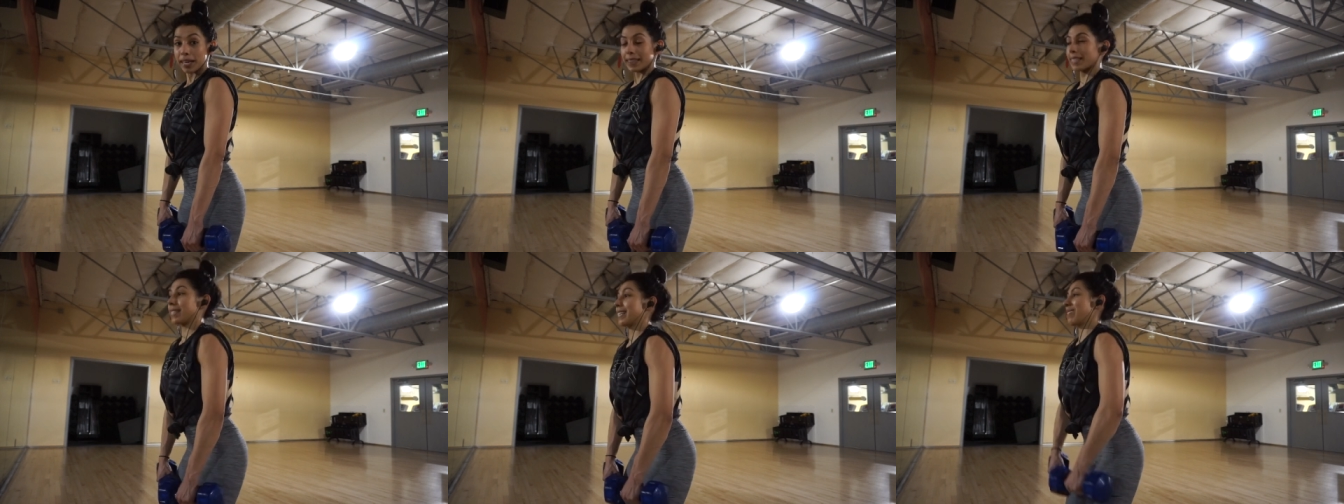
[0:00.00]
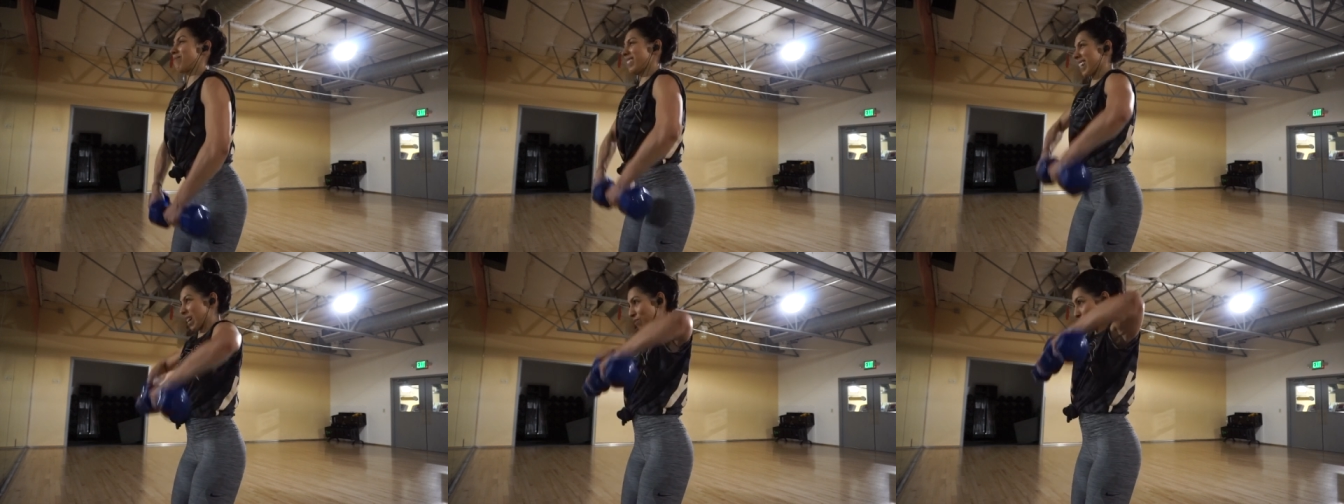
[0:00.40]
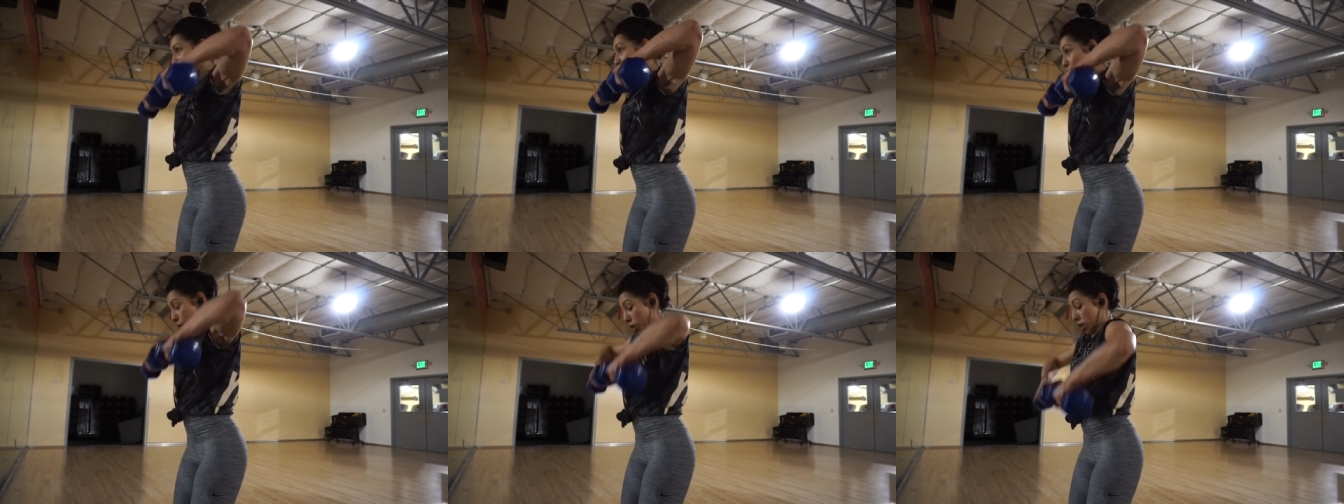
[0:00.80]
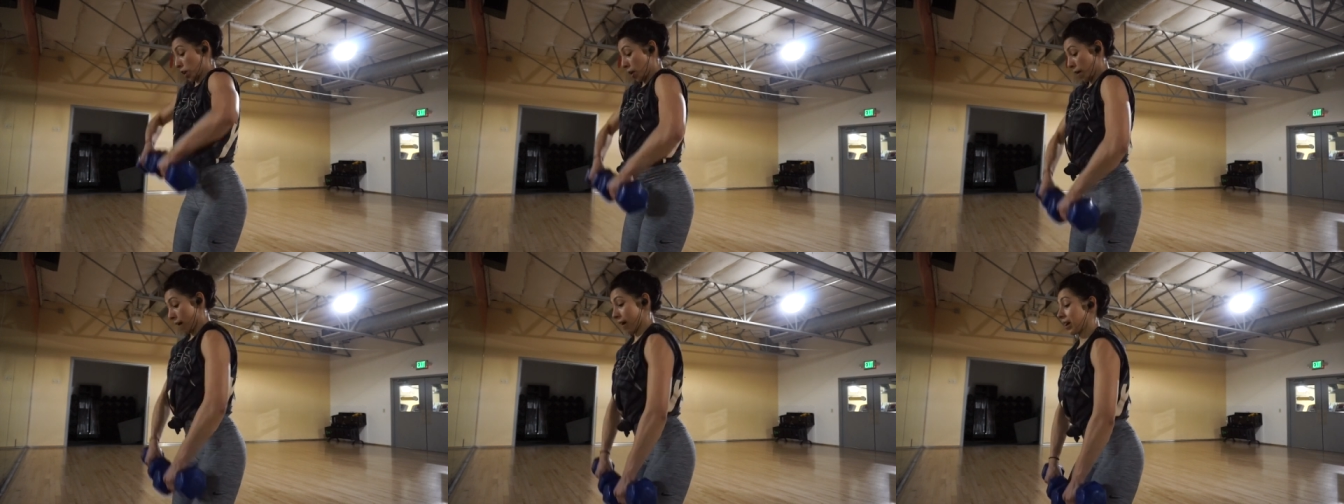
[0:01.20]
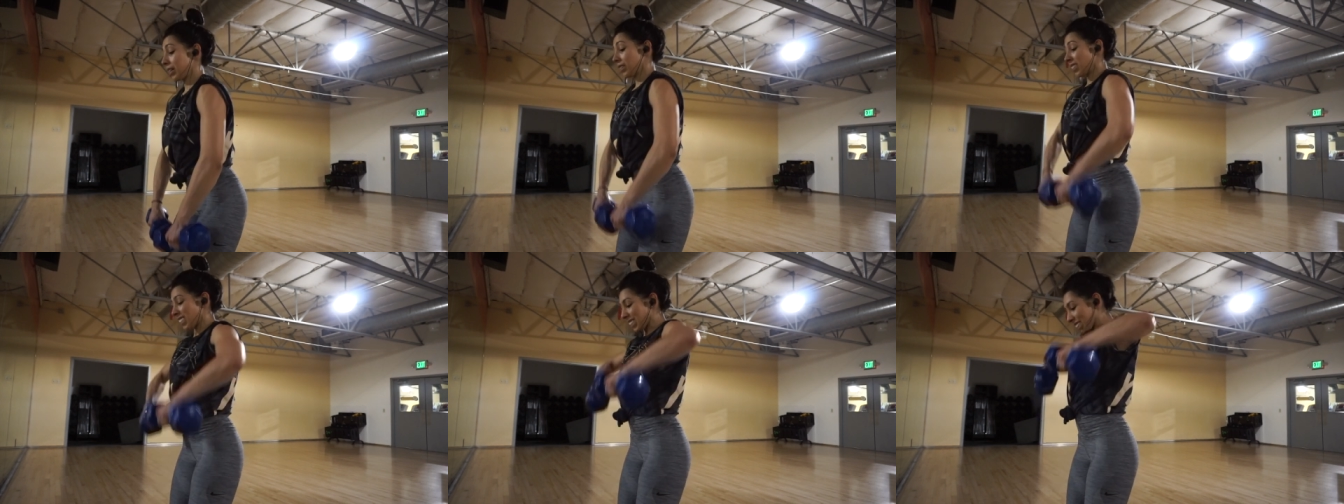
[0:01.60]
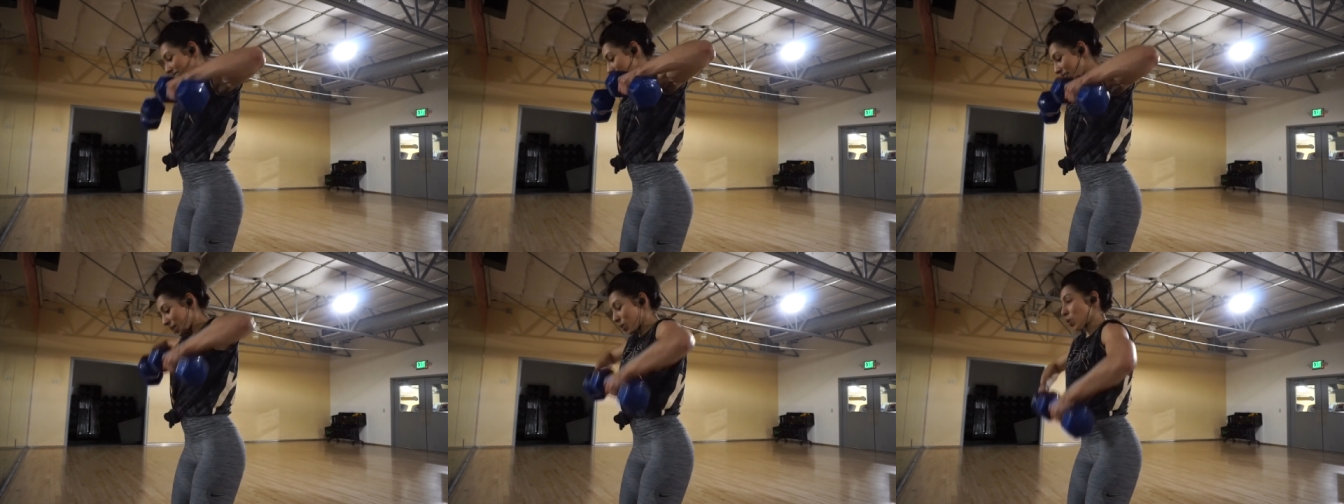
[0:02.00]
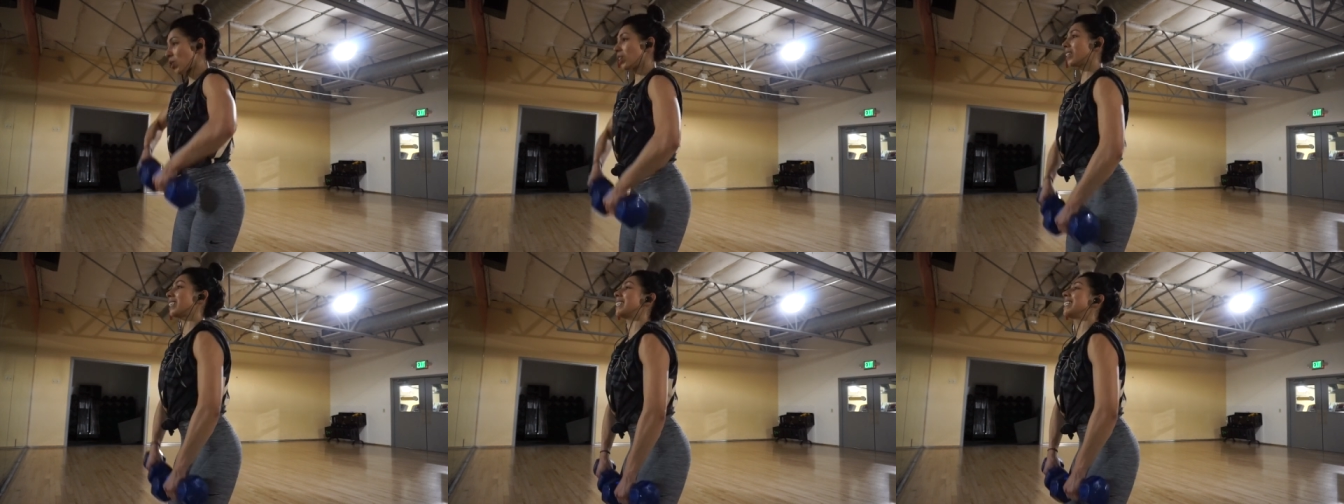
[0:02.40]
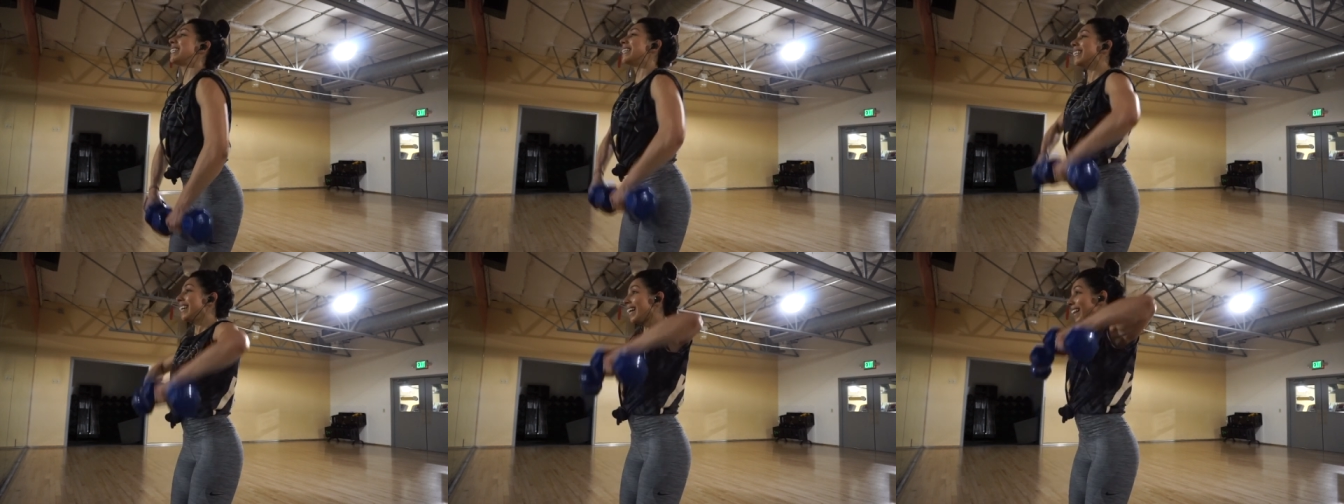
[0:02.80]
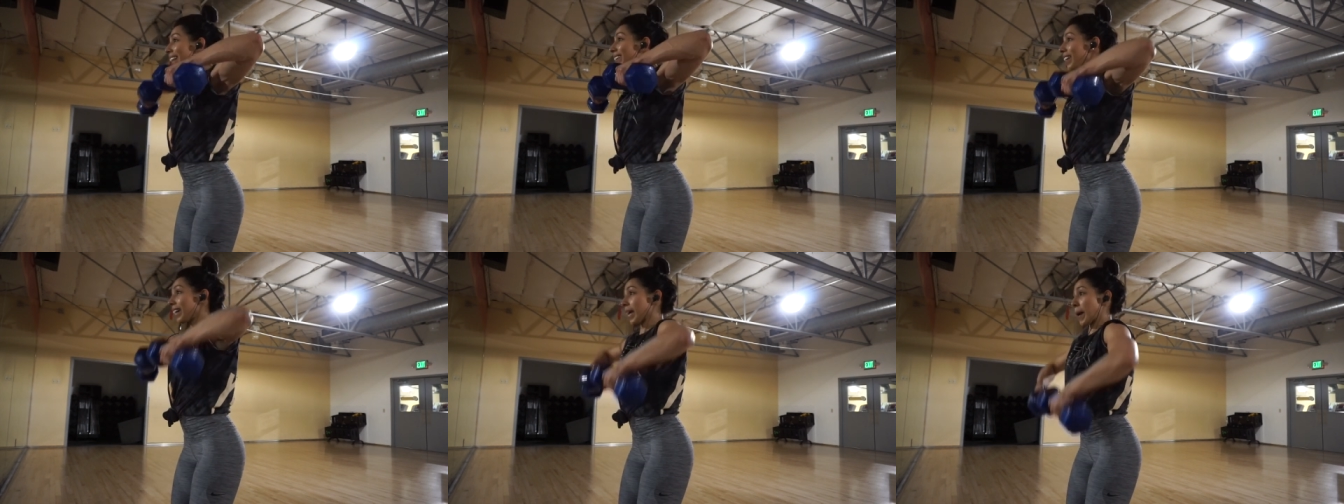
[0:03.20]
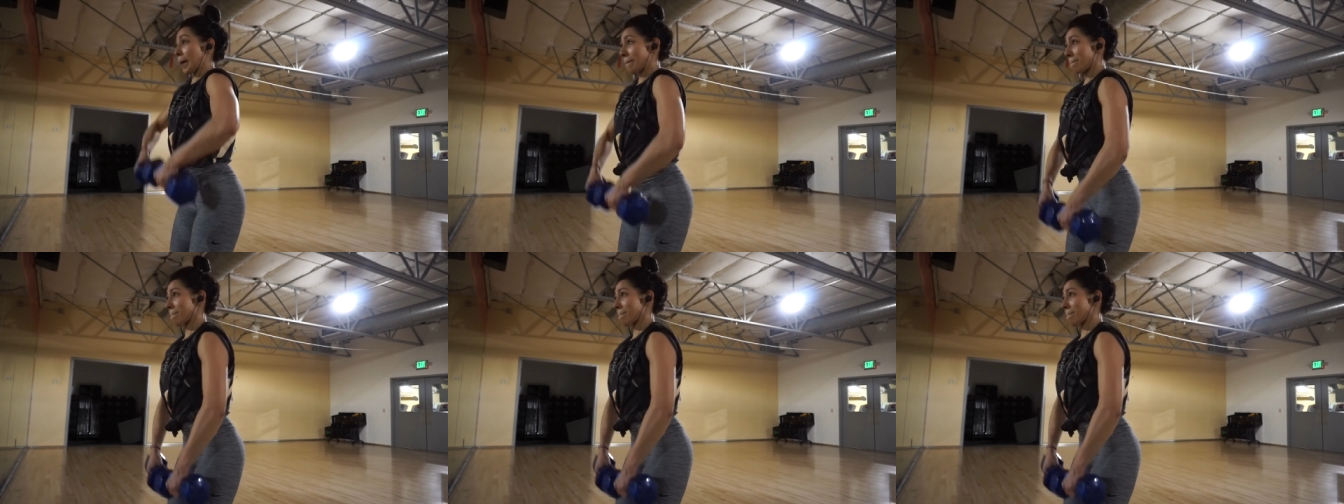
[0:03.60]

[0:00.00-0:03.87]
at the same time. One, two, three.